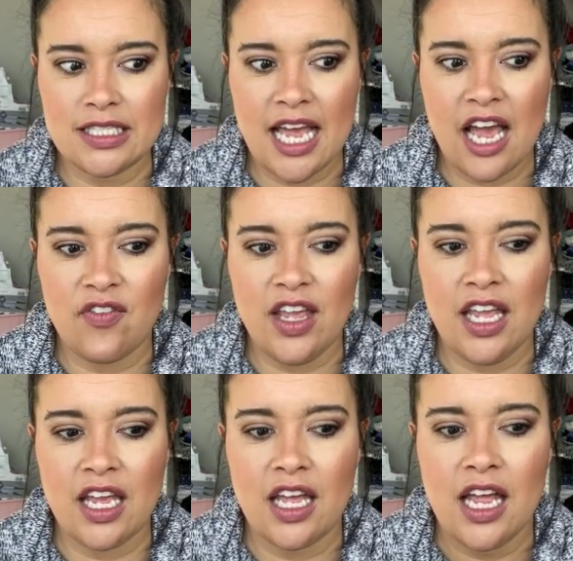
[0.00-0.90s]

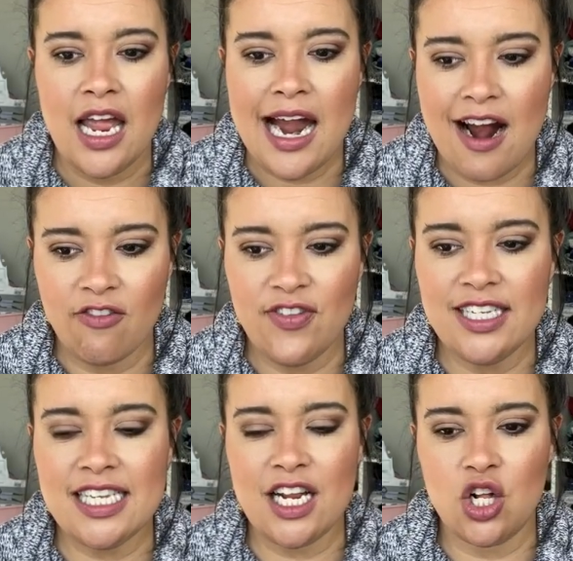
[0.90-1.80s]
Having
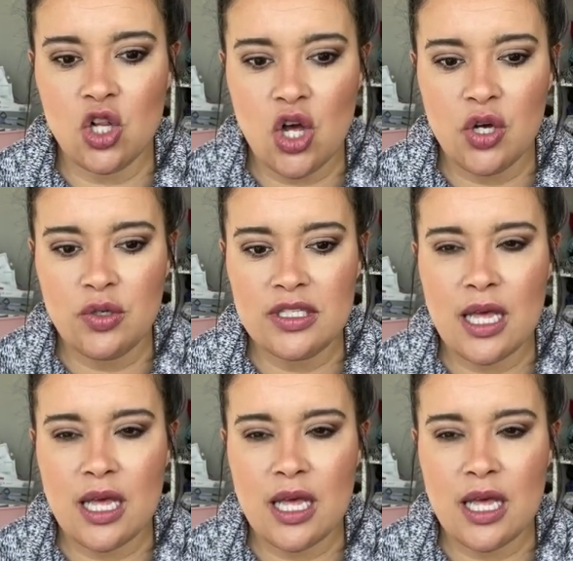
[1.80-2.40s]
outfits and clothes